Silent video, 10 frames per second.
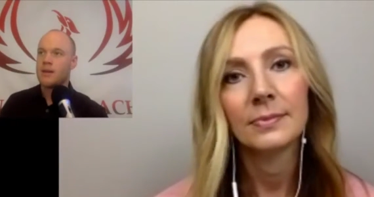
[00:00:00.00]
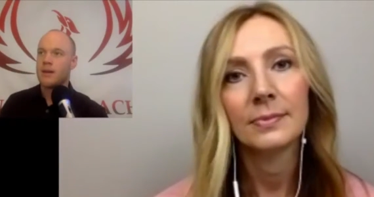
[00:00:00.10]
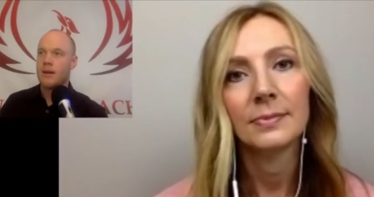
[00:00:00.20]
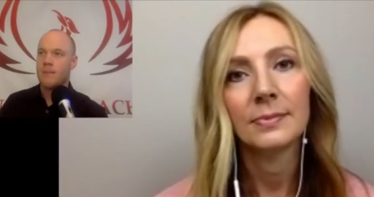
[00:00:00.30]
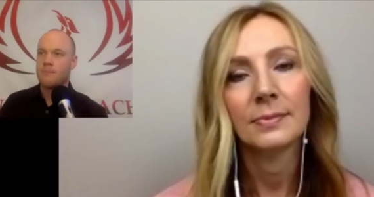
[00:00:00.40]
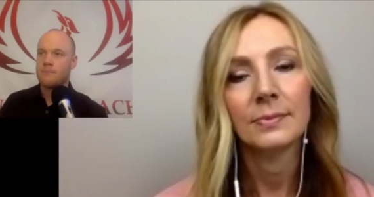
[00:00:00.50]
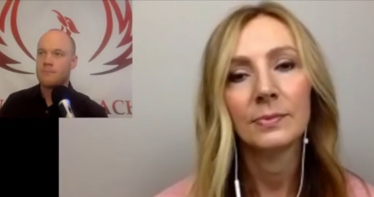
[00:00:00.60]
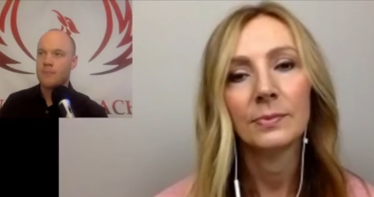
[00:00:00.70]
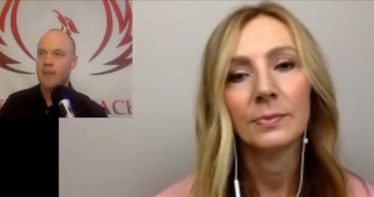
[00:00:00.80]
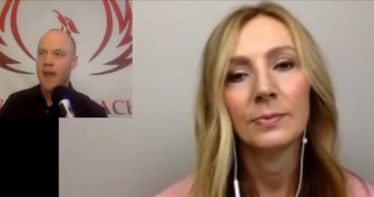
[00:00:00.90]
Speaker 1: Um,
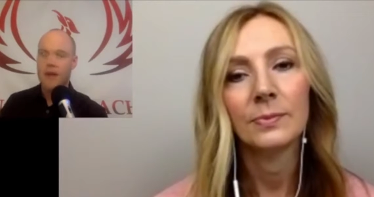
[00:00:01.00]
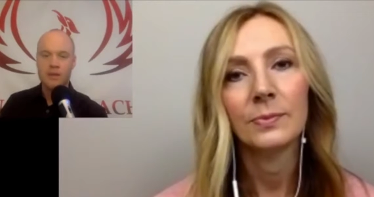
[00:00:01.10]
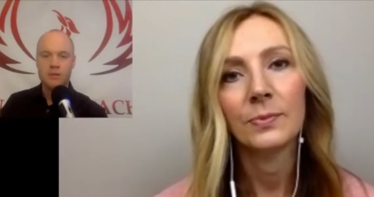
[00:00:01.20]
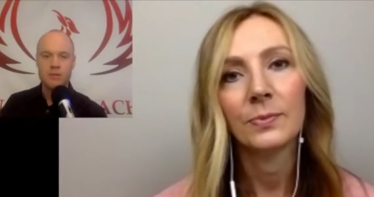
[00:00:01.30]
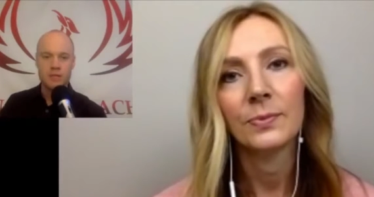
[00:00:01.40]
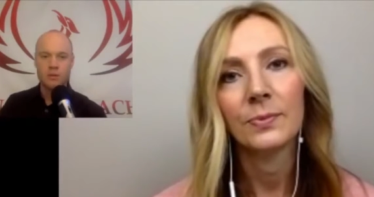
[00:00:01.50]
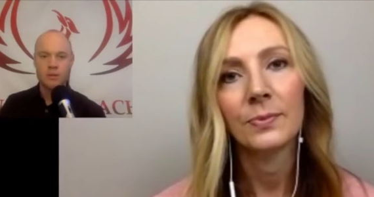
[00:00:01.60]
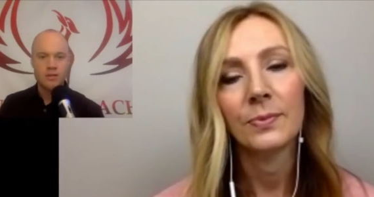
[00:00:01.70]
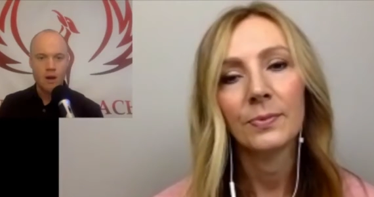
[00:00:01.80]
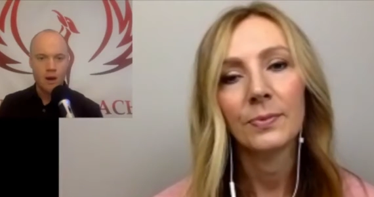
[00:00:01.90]
how do you deal
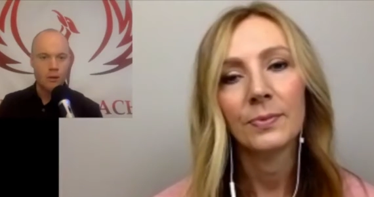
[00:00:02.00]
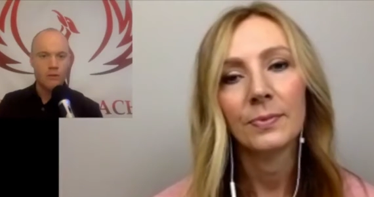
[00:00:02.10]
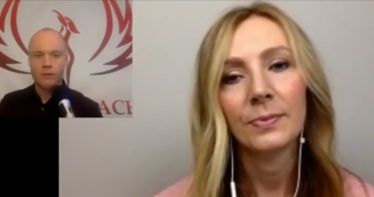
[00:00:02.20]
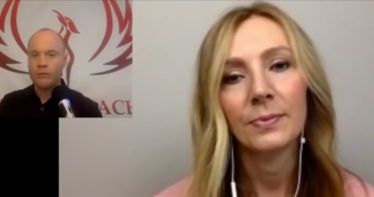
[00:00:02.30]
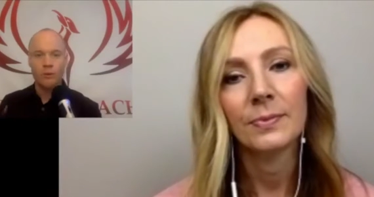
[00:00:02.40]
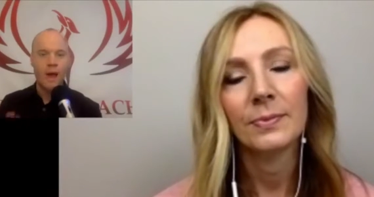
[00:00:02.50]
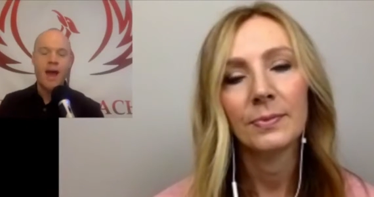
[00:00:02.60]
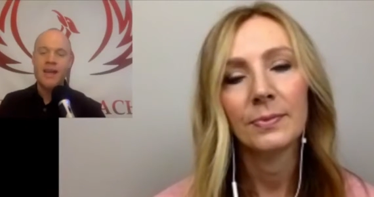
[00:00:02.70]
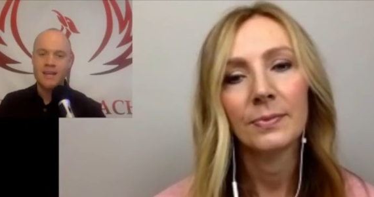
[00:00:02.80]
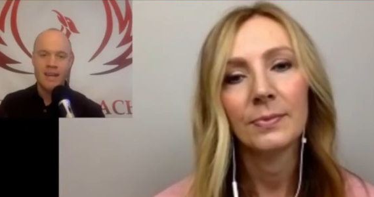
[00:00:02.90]
with all the
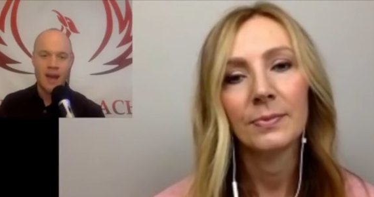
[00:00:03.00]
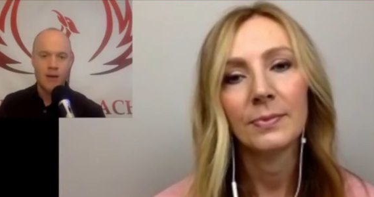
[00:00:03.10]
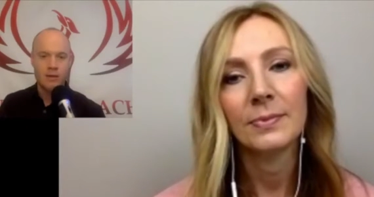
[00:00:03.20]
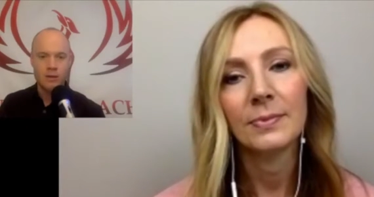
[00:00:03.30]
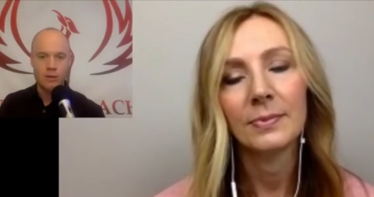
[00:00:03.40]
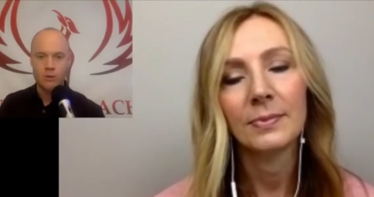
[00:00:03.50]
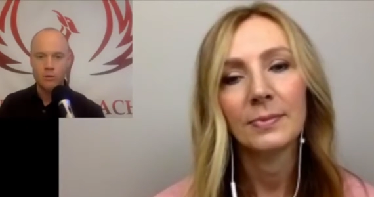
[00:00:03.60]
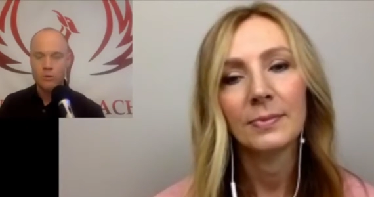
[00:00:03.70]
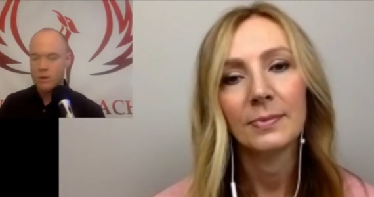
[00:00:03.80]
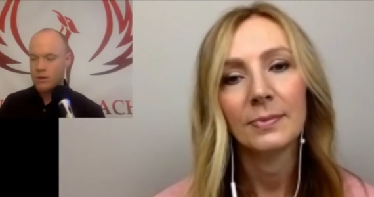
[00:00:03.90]
variety? How do
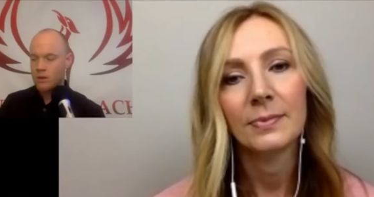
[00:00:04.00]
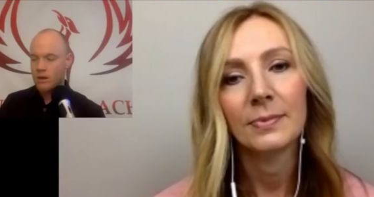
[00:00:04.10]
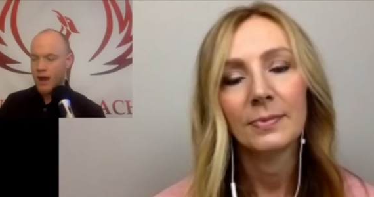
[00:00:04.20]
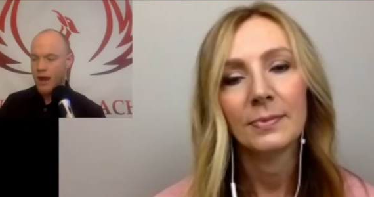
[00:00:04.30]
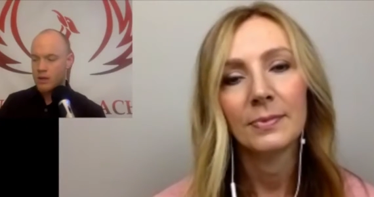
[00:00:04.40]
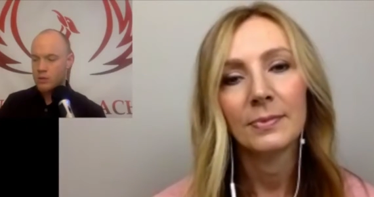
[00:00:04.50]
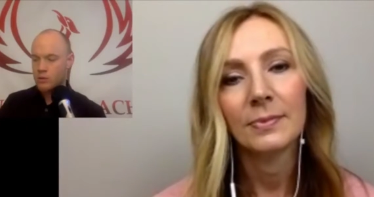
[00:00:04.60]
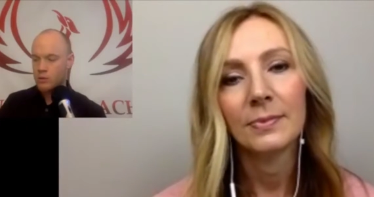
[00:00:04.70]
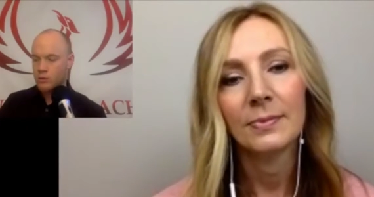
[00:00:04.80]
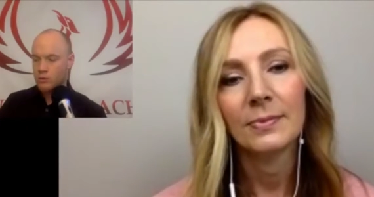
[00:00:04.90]
you how do
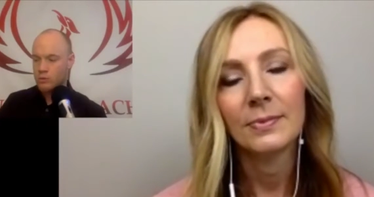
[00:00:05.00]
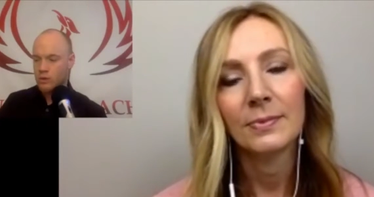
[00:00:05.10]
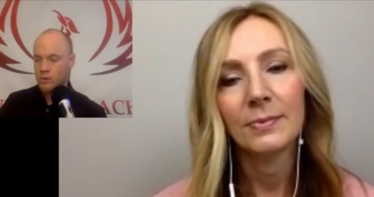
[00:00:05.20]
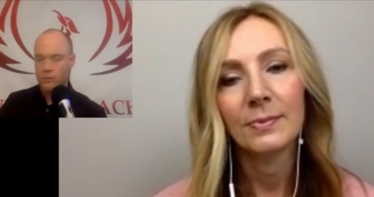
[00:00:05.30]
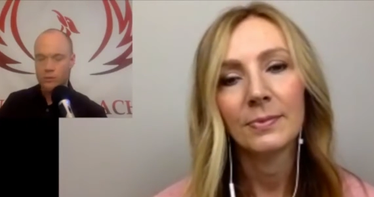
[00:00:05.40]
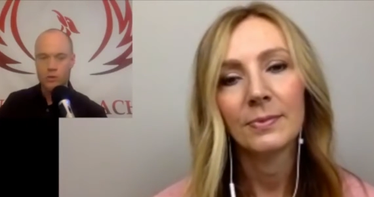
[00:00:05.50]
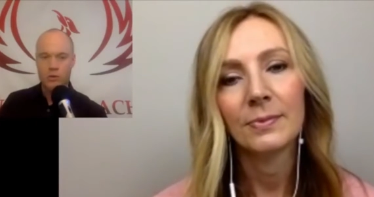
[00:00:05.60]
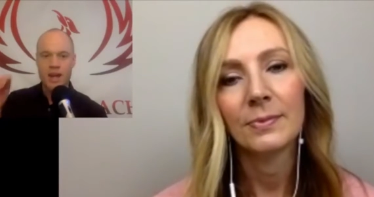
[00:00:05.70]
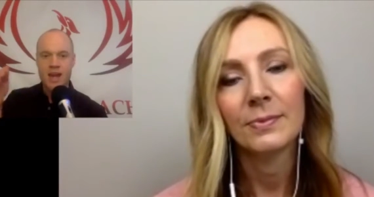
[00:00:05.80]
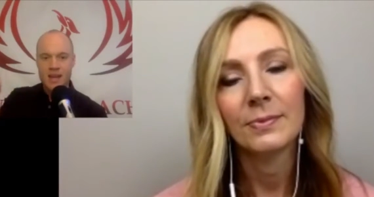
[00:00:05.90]
you you know
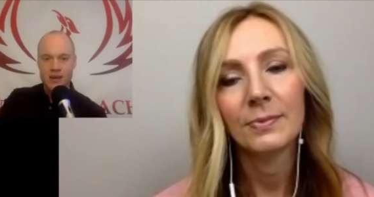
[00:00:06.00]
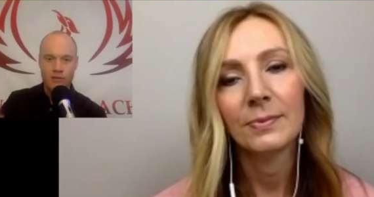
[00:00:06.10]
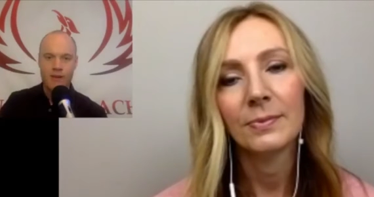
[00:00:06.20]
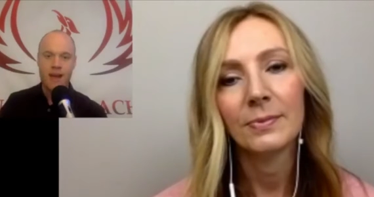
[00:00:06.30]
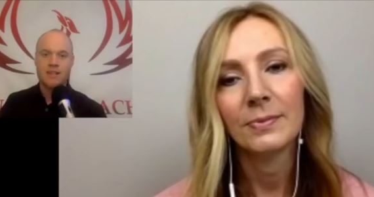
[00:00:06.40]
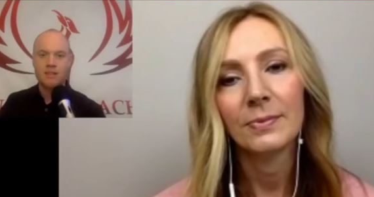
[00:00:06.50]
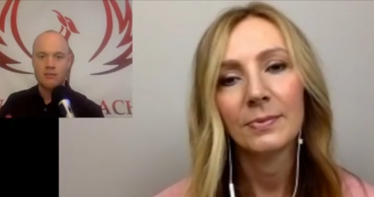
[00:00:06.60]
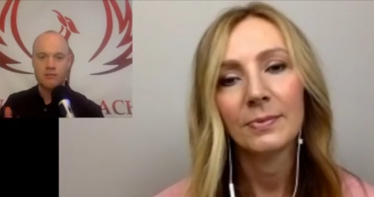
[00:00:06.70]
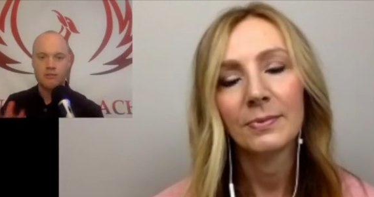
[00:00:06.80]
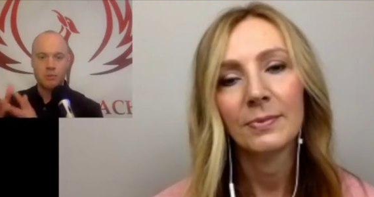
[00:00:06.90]
create an
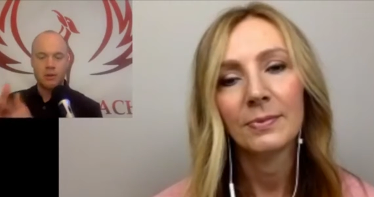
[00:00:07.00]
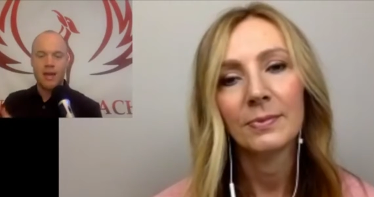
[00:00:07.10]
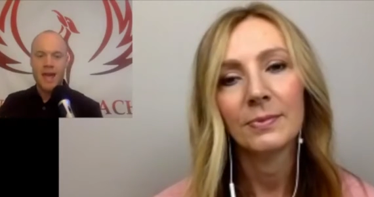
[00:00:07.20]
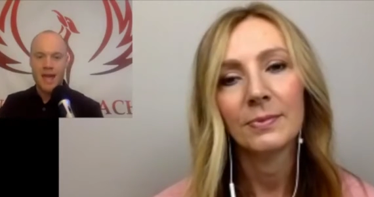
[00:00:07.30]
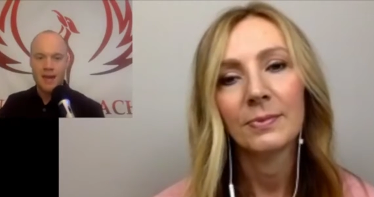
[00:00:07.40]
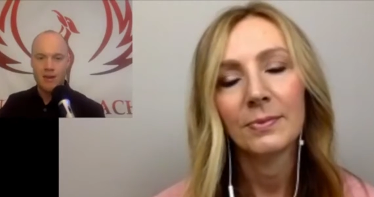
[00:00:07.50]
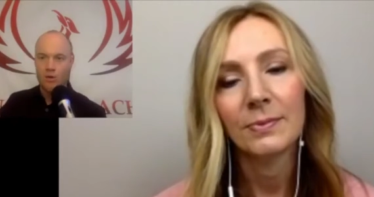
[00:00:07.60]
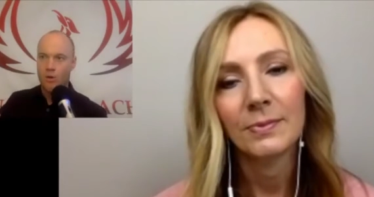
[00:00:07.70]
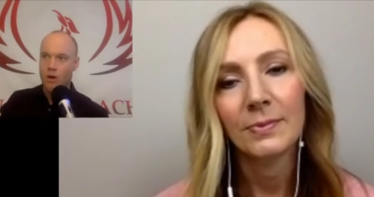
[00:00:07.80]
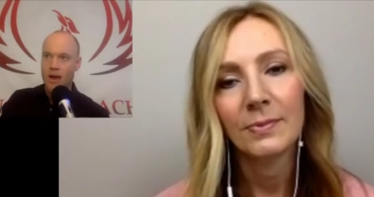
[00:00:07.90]
effective plan
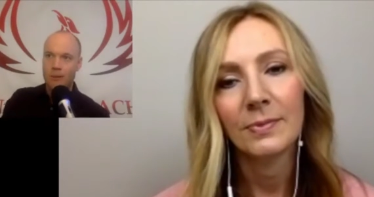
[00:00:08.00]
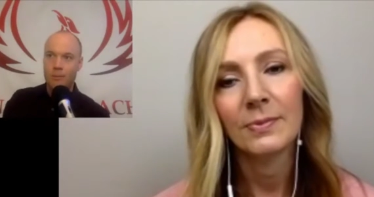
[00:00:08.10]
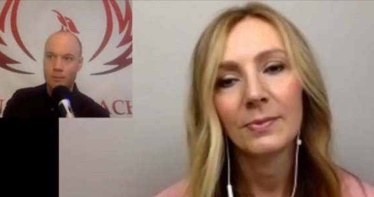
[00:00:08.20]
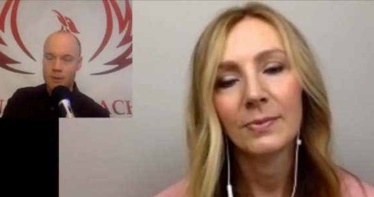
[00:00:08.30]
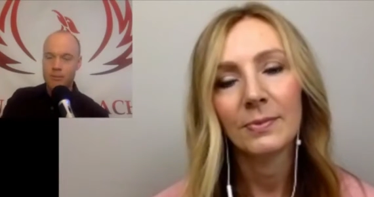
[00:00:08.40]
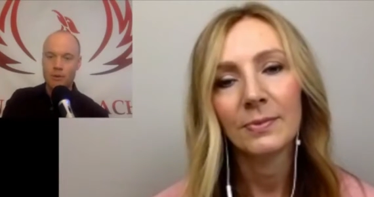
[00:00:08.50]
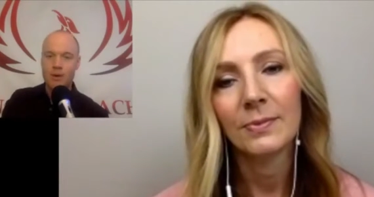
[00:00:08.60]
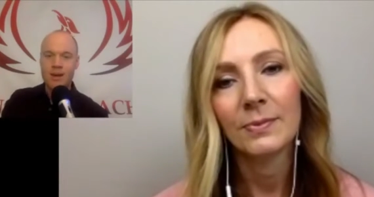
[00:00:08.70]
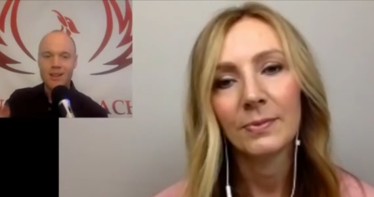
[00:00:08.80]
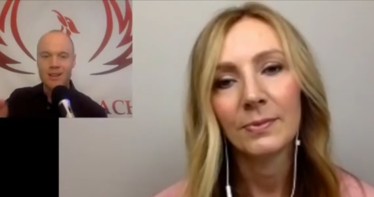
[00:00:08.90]
or help
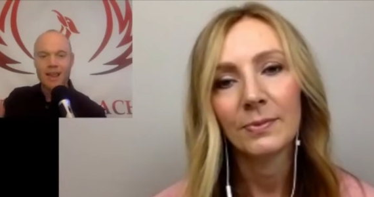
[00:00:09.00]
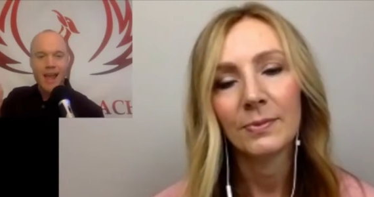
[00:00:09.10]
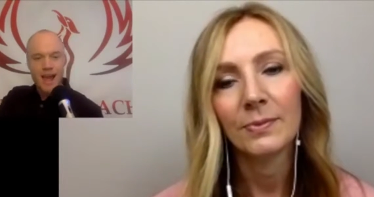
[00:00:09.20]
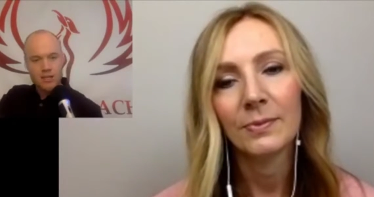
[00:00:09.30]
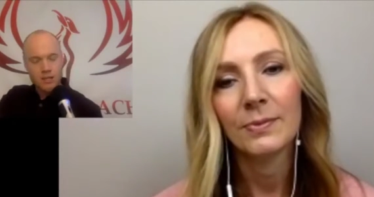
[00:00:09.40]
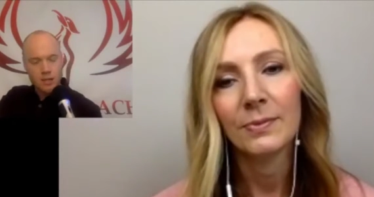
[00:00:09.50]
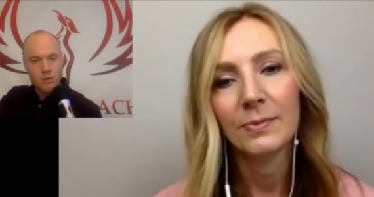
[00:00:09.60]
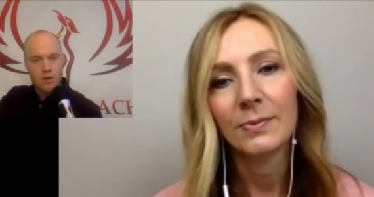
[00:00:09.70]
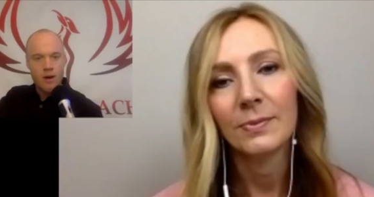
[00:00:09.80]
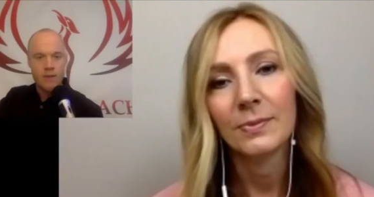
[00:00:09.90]
people like
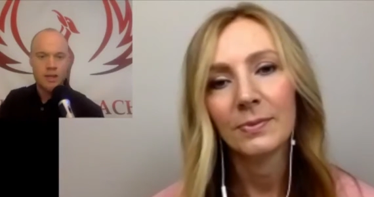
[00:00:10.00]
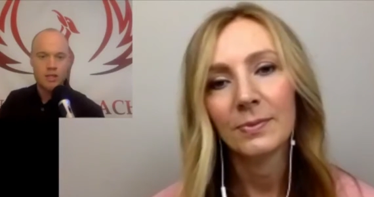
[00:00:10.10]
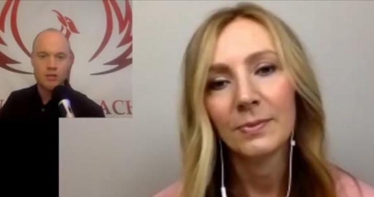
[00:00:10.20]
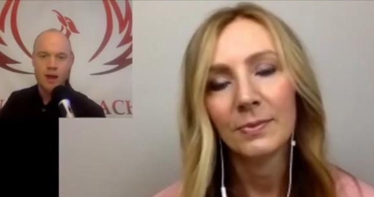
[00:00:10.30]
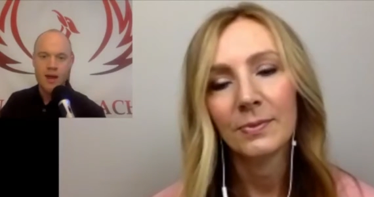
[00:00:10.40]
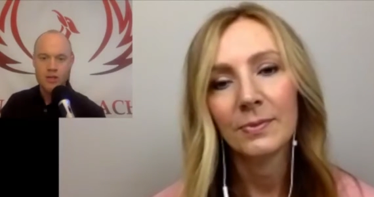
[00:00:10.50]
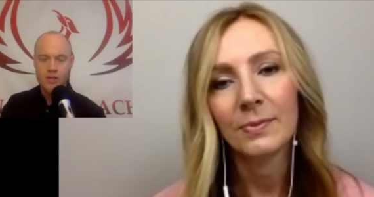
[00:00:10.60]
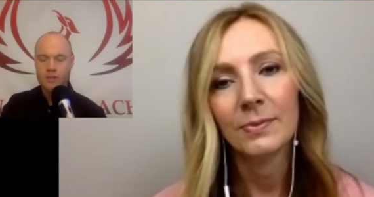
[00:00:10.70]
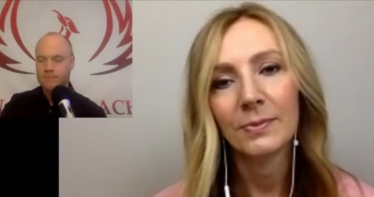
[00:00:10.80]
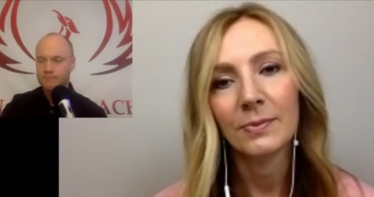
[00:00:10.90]
execute on that strategy